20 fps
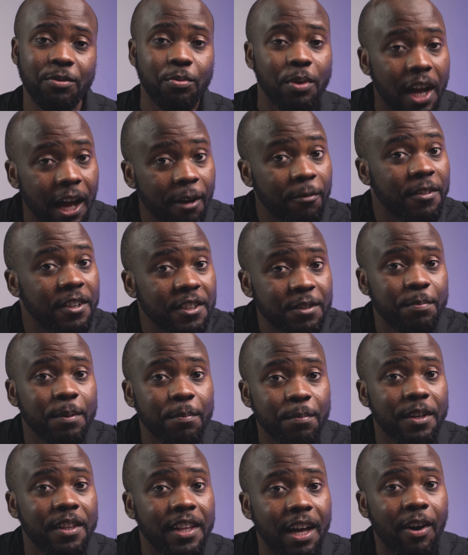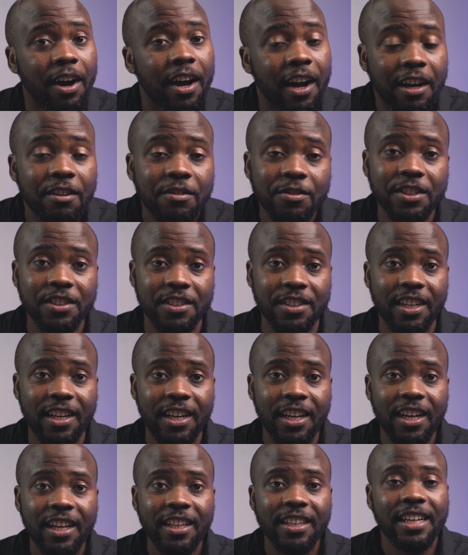We have these people in our countries
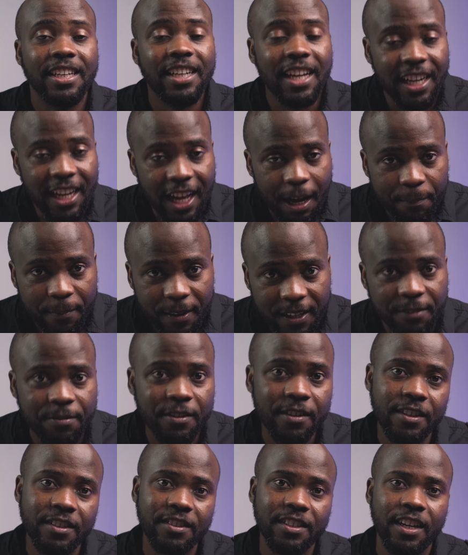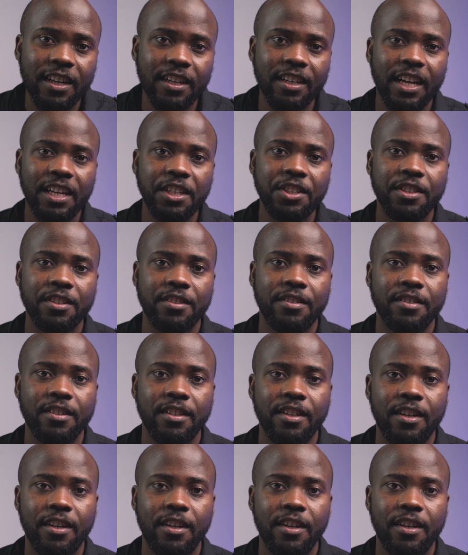that can uplift these nations.